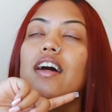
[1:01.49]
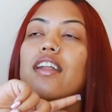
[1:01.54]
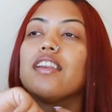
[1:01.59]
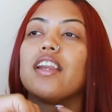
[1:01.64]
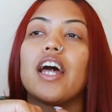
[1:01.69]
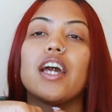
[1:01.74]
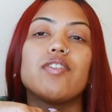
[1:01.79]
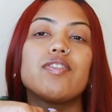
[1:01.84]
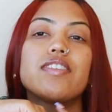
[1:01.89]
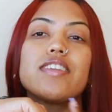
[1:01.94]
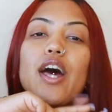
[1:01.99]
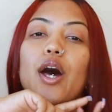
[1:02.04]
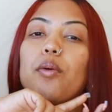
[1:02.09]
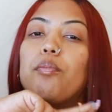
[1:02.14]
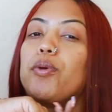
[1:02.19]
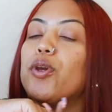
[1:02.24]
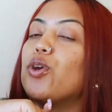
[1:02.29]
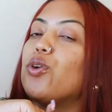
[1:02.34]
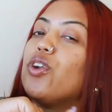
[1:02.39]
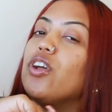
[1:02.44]

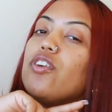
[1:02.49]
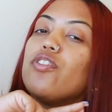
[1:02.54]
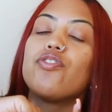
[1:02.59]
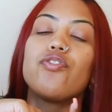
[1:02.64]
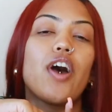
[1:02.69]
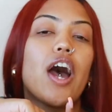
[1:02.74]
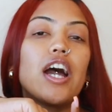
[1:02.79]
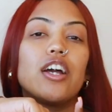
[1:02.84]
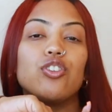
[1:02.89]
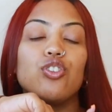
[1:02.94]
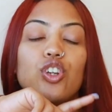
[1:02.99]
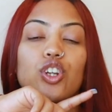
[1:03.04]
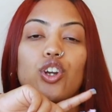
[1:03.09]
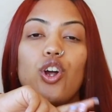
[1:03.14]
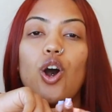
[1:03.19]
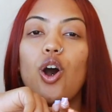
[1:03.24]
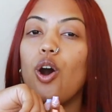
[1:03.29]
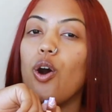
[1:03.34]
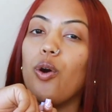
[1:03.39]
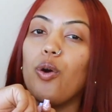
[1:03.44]
lifestyle, beauty, fashion,
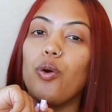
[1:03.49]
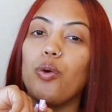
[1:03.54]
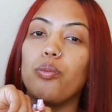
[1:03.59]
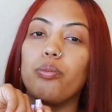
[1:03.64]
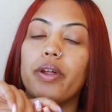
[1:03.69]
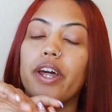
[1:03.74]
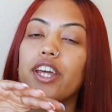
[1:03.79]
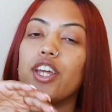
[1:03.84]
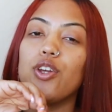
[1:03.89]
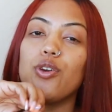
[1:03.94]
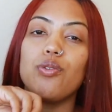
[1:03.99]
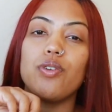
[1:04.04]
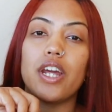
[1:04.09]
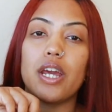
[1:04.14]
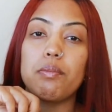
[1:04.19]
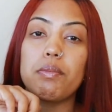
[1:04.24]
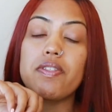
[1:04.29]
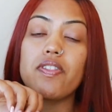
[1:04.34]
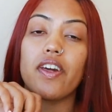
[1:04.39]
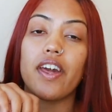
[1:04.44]
home, like you
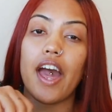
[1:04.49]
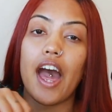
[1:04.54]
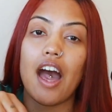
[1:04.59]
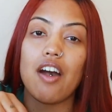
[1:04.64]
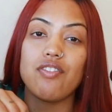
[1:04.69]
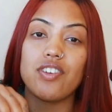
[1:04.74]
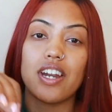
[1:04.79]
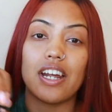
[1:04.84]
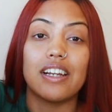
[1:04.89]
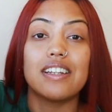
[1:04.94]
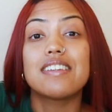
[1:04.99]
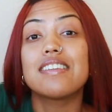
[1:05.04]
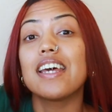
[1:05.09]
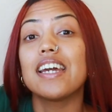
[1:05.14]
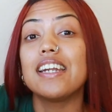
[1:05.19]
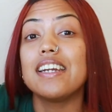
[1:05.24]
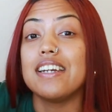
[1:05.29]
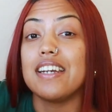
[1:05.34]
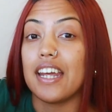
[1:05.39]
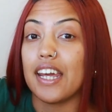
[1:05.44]
name it, they have it. And it's
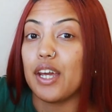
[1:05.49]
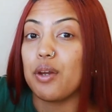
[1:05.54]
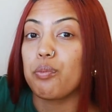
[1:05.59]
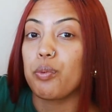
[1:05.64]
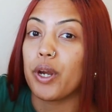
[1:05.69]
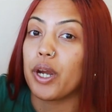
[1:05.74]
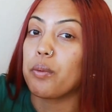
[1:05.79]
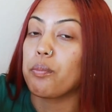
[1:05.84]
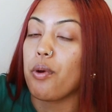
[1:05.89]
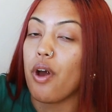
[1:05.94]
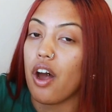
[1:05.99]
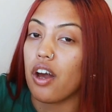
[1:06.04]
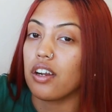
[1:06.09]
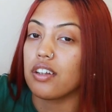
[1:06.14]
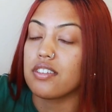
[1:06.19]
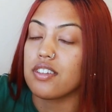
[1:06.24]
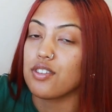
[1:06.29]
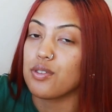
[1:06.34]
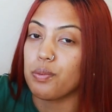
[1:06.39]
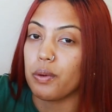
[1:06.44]
like name brand
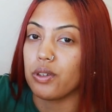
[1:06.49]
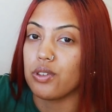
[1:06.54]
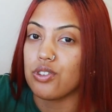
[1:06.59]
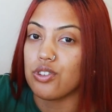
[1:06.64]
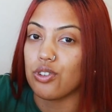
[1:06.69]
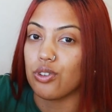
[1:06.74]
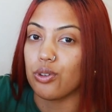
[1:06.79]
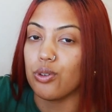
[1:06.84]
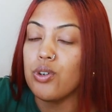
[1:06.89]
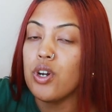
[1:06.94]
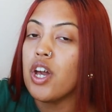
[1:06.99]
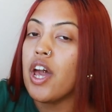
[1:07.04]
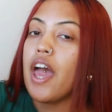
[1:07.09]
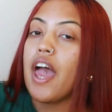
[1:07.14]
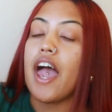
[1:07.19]
products as well too.